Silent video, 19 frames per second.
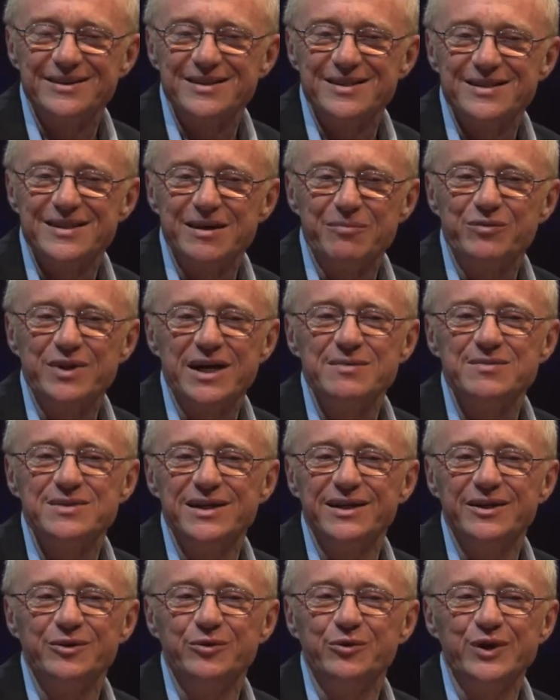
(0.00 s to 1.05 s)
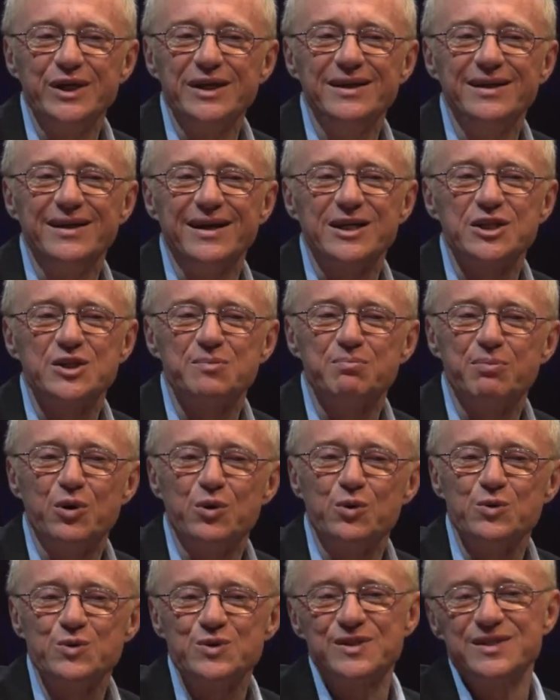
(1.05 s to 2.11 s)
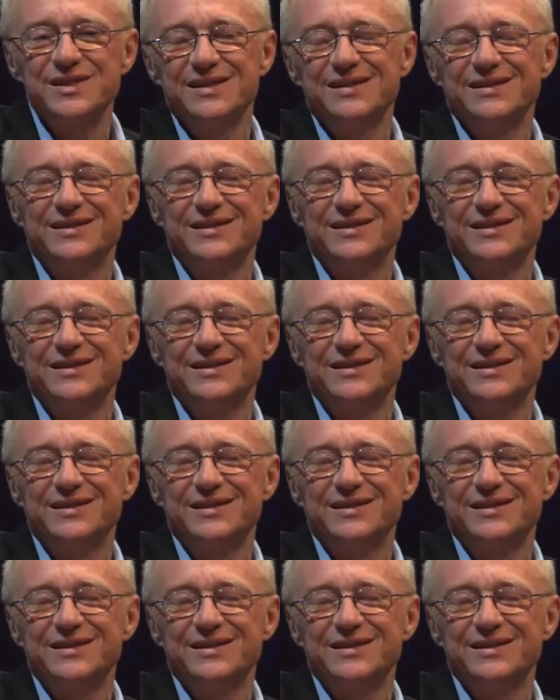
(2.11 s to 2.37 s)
sometimes they really expose